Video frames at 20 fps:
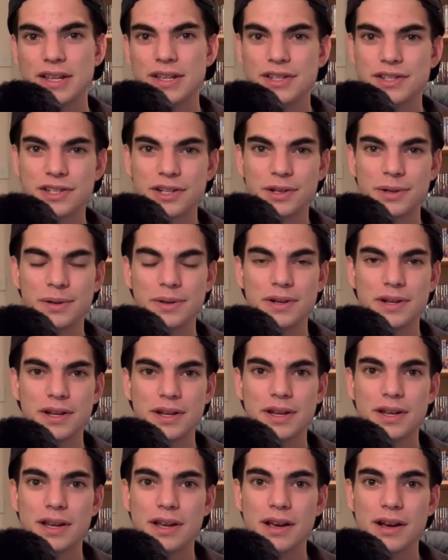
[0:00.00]
so
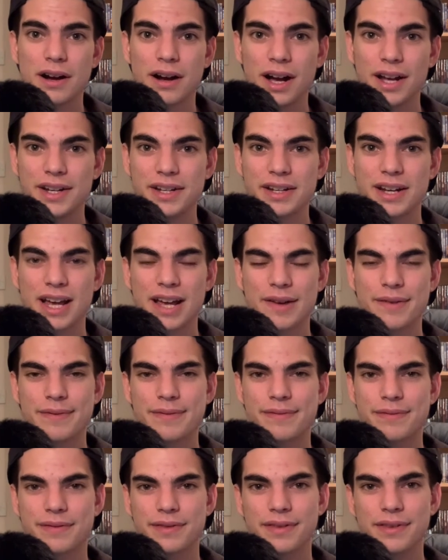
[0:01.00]
I didn't have
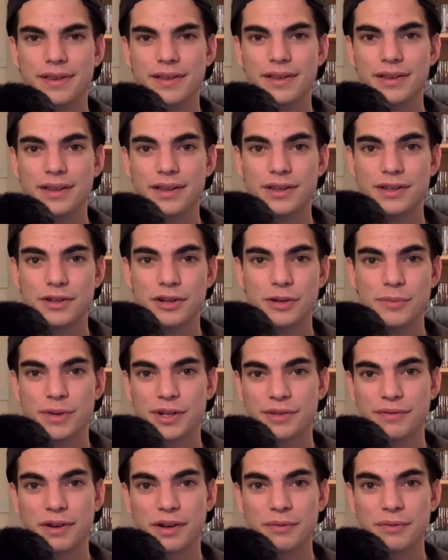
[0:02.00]
too
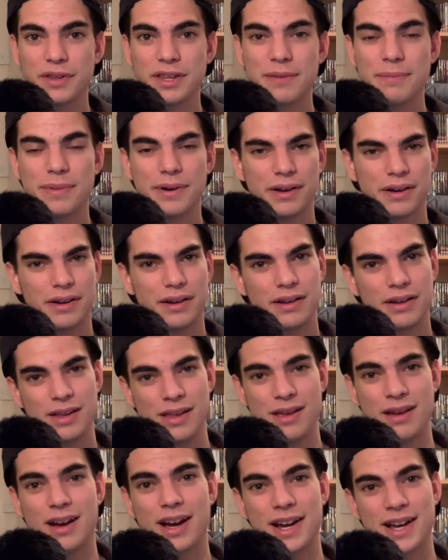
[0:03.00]
much fun with it, but
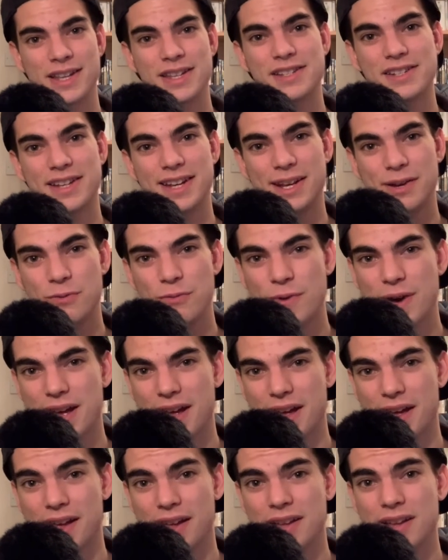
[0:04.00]
I can see
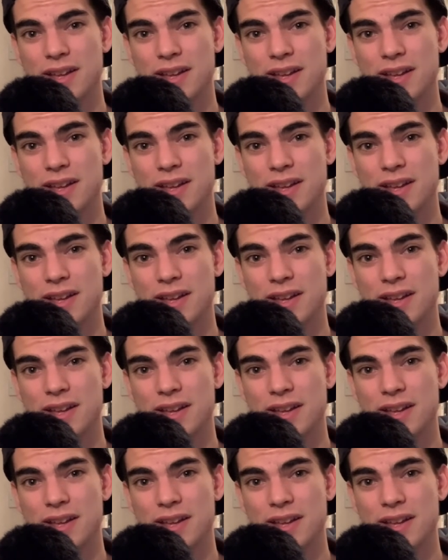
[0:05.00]
where